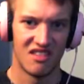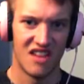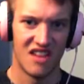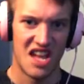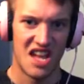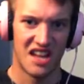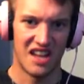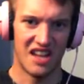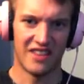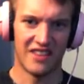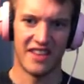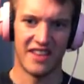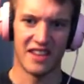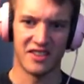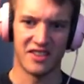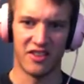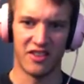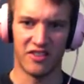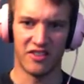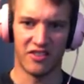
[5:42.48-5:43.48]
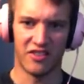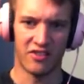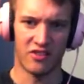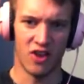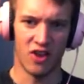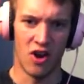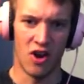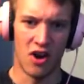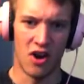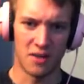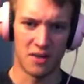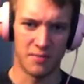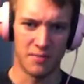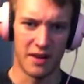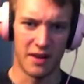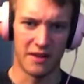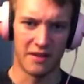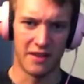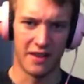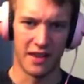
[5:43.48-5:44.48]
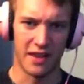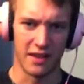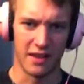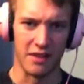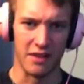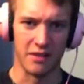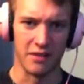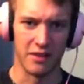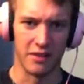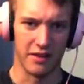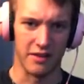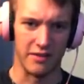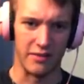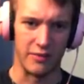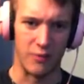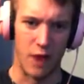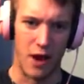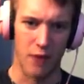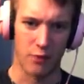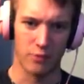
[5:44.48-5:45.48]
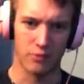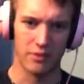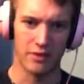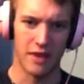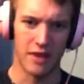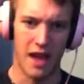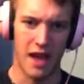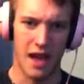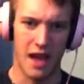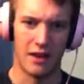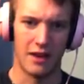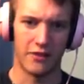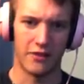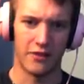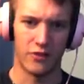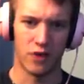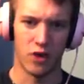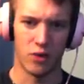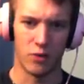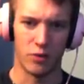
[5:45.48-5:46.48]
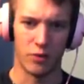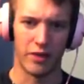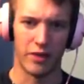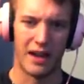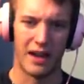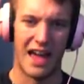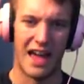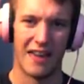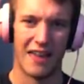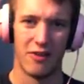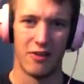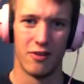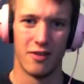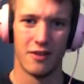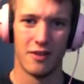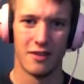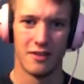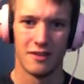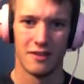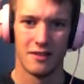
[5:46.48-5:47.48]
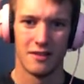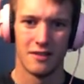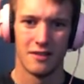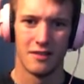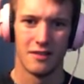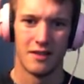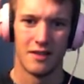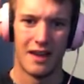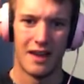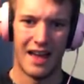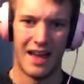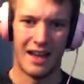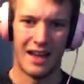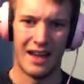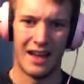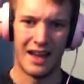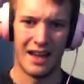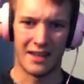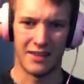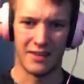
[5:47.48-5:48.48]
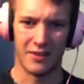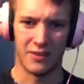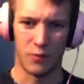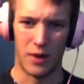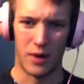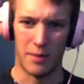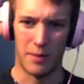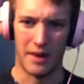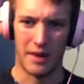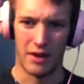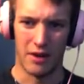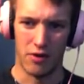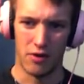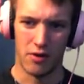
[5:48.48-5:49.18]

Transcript: Let's actually start by taking this route. Yeah, let's start with the ladder. I, I like this way better.